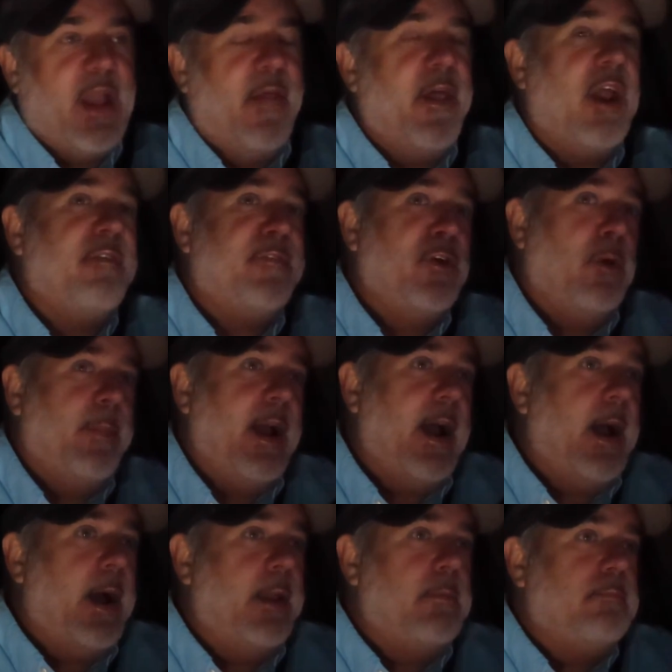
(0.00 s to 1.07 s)
and then I feel
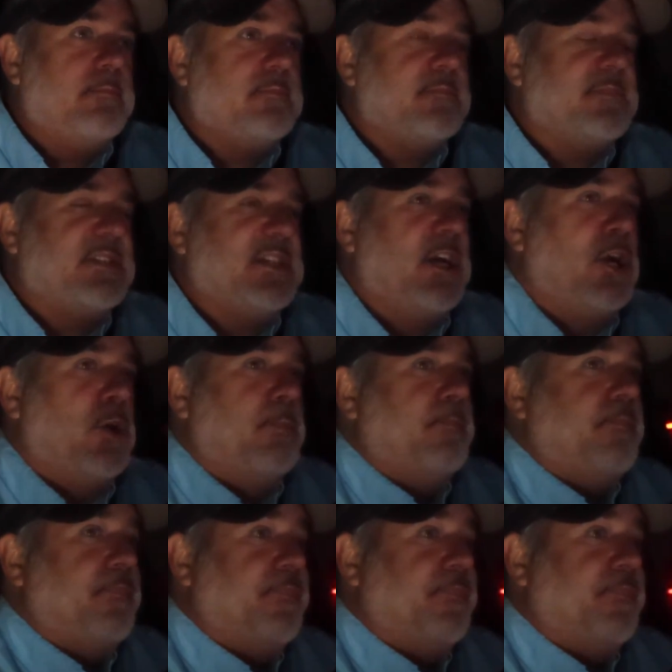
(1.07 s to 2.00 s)
bad. So